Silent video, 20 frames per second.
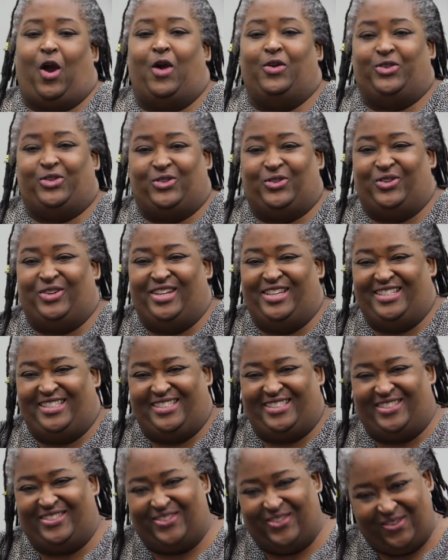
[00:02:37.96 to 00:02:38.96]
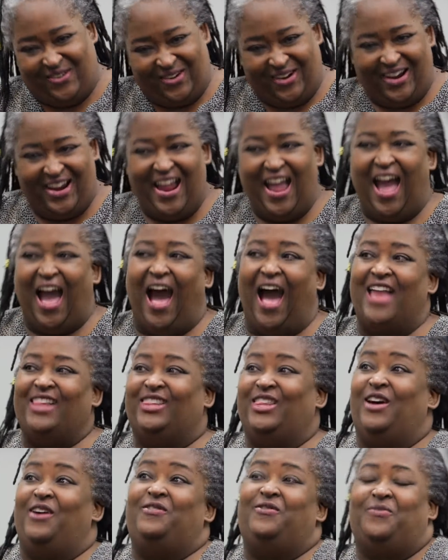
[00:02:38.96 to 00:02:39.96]
grocery store. I
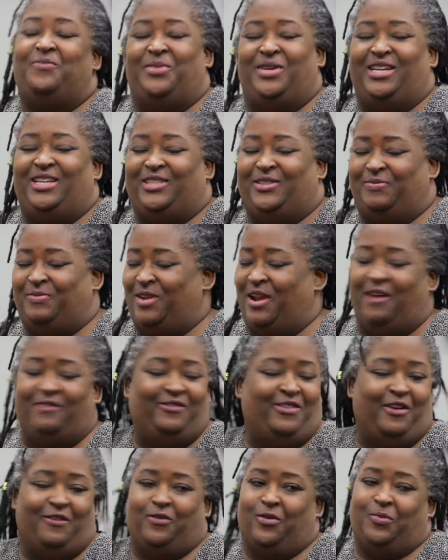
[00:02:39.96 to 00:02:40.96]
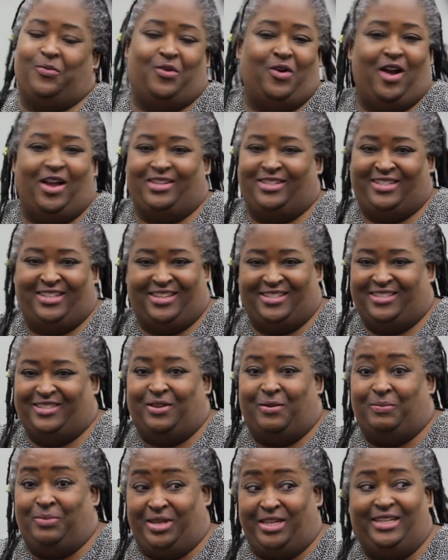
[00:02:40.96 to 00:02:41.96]
love beets, but I've never processed
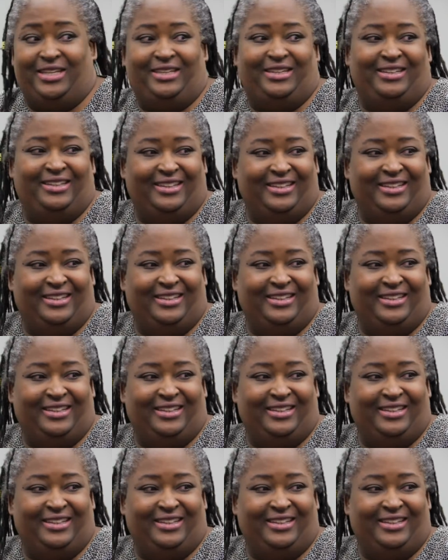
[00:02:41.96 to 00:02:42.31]
a beet